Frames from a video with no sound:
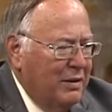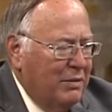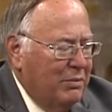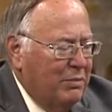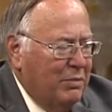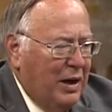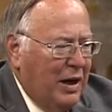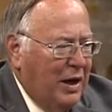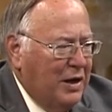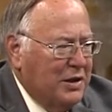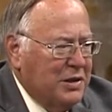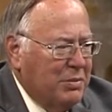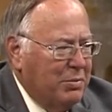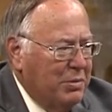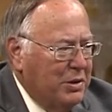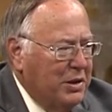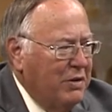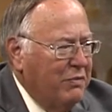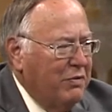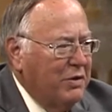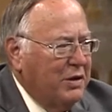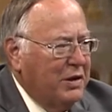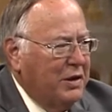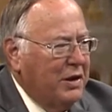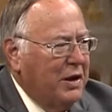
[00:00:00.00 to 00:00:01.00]
possibly
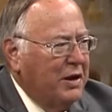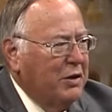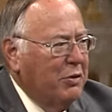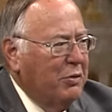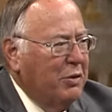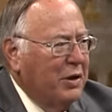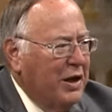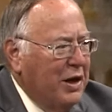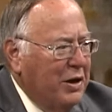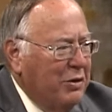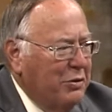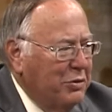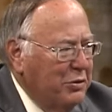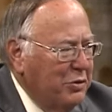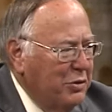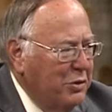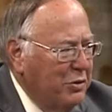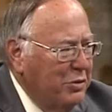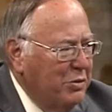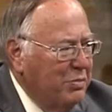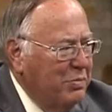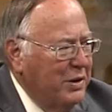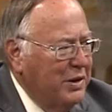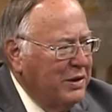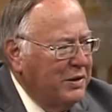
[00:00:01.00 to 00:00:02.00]
even another one. I don't
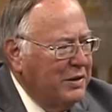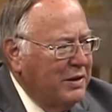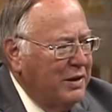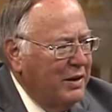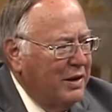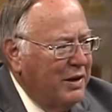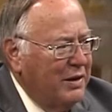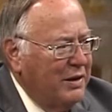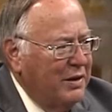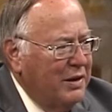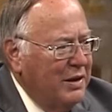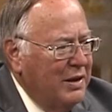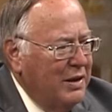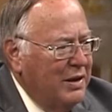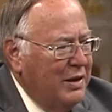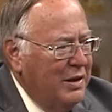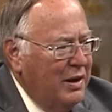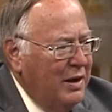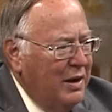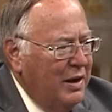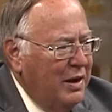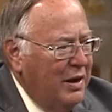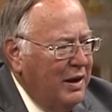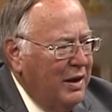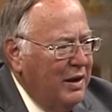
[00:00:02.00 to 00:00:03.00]
know, but uh,
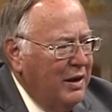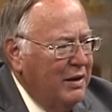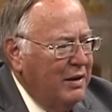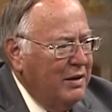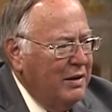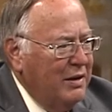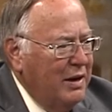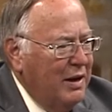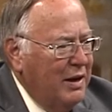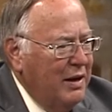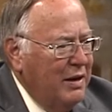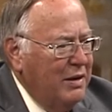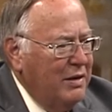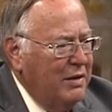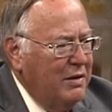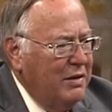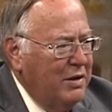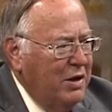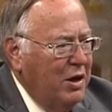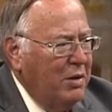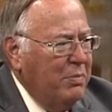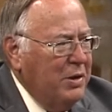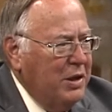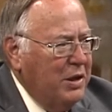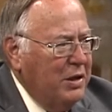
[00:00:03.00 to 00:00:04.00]
uh,
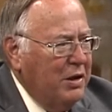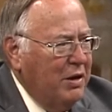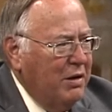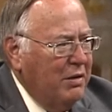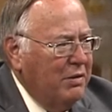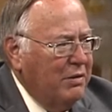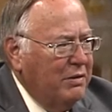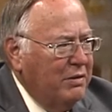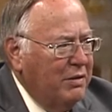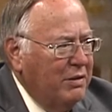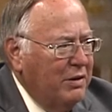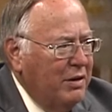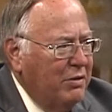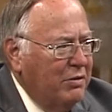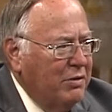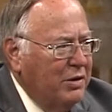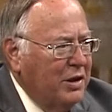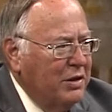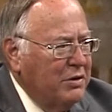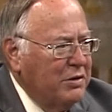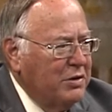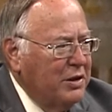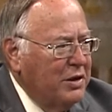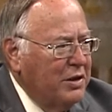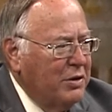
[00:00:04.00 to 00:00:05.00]
they'll be there. I don't
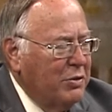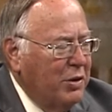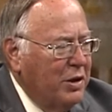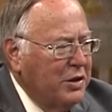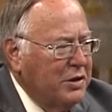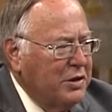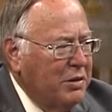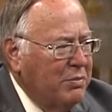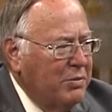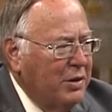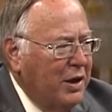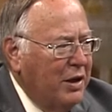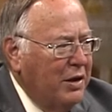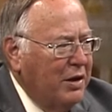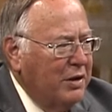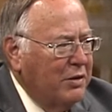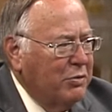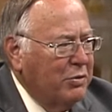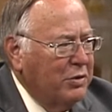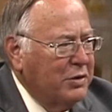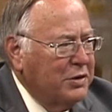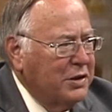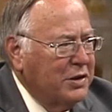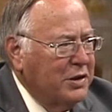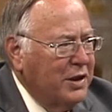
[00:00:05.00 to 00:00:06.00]
think there's any question about it,
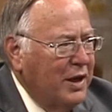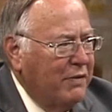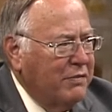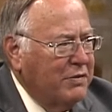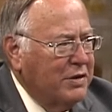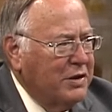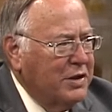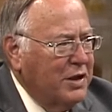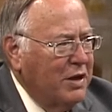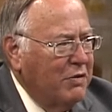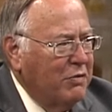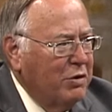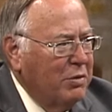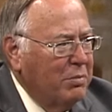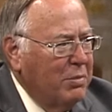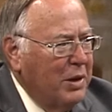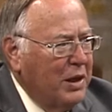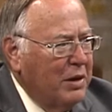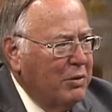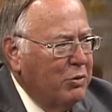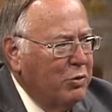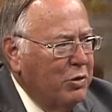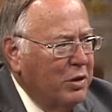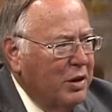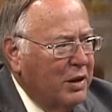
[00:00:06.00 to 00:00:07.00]
and we'll just have to see if can
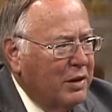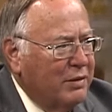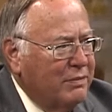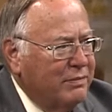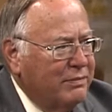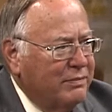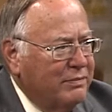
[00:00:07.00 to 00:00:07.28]
make it work.